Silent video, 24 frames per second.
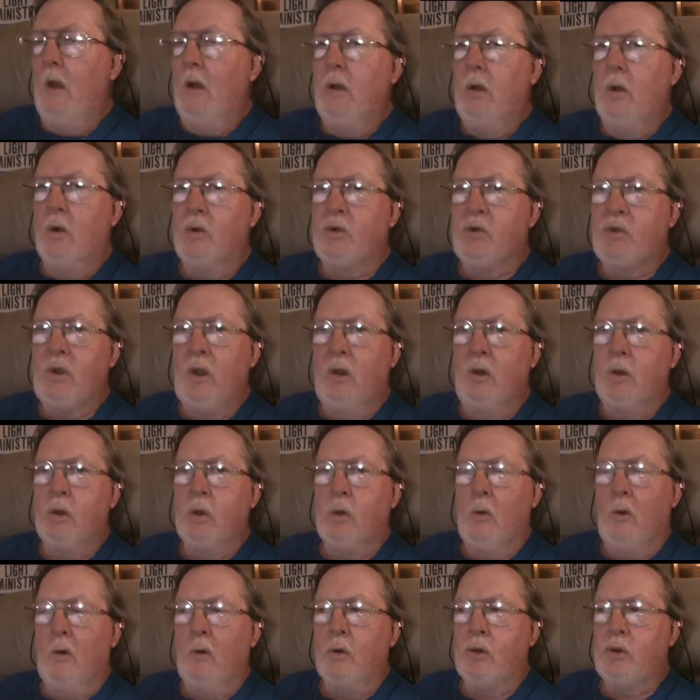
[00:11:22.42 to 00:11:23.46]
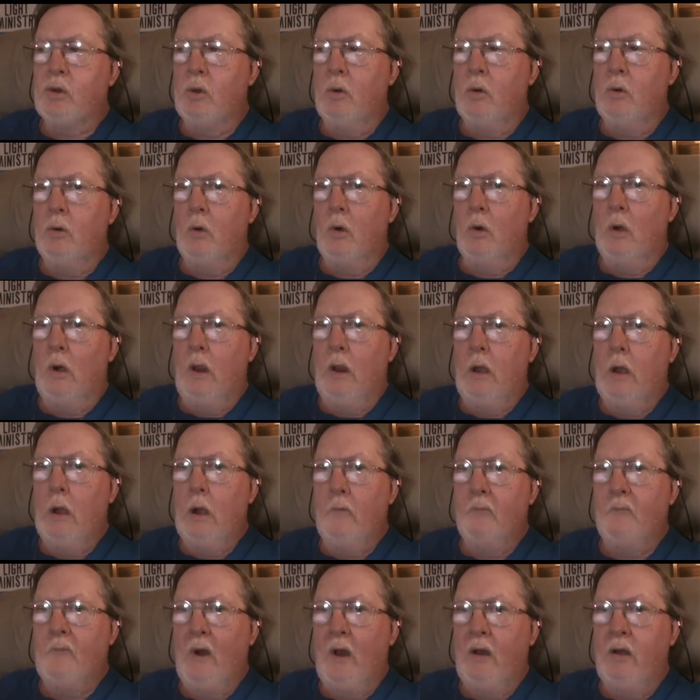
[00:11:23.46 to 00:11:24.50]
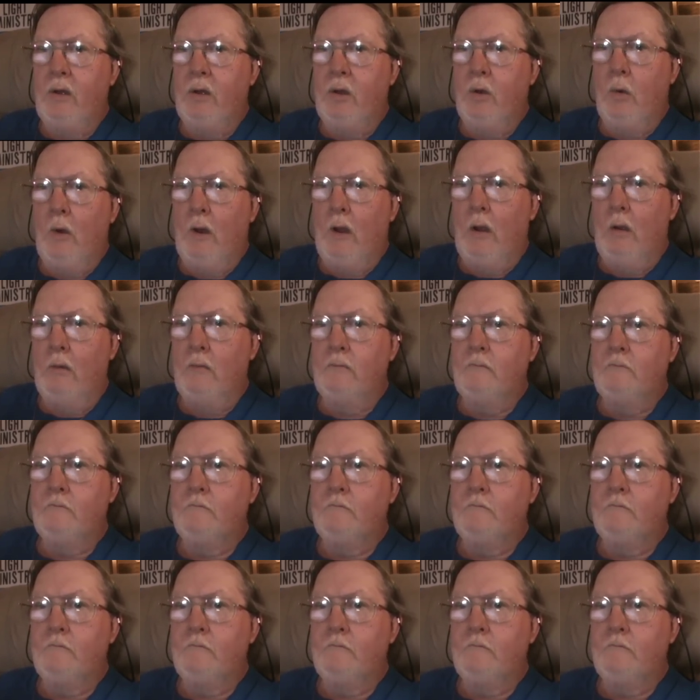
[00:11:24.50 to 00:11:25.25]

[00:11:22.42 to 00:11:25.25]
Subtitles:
Your sins will sooner or later find you out.